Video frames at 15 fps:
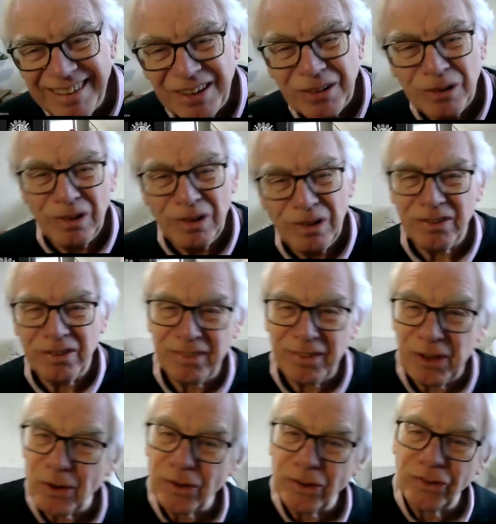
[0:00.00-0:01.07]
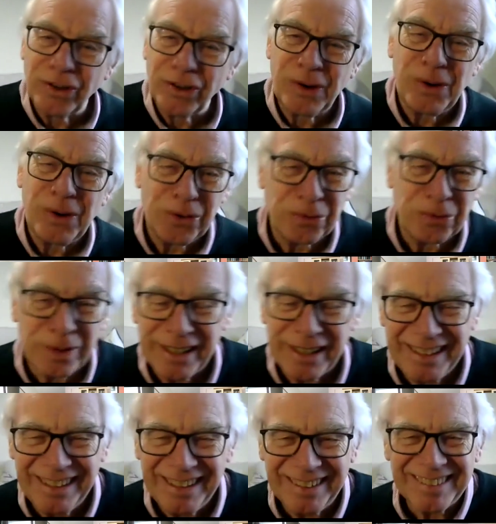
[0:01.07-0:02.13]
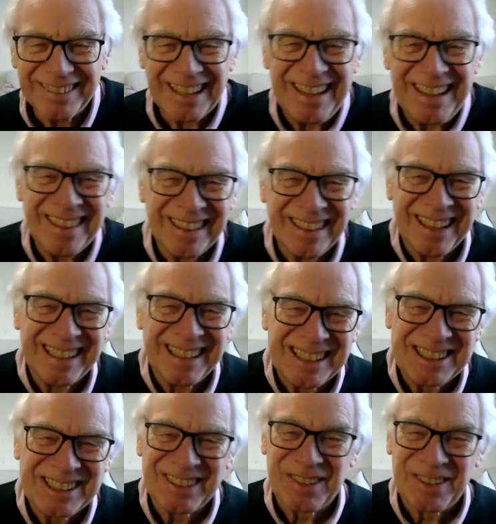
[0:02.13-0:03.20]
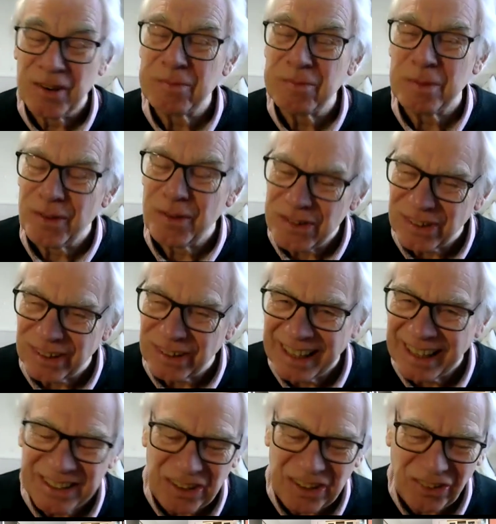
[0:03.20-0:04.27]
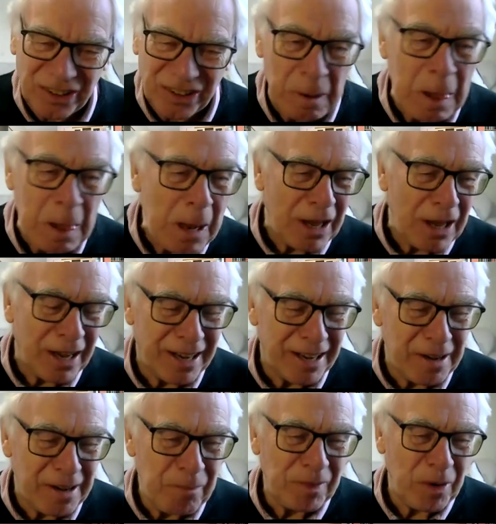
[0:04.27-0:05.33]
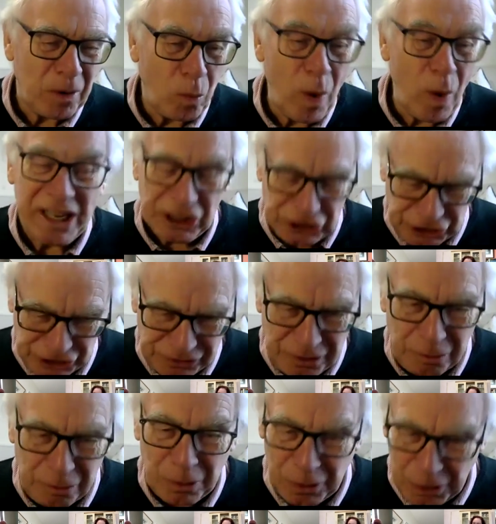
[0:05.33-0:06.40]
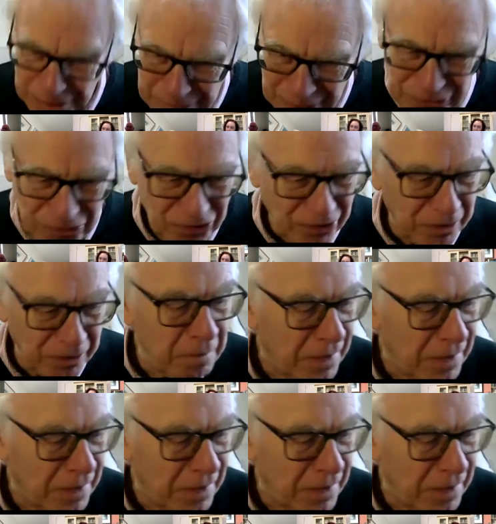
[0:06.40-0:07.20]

called the Yorkshire horse. Why did it call it the Lancashire horse? But there is a Lancashire which that we'll come on to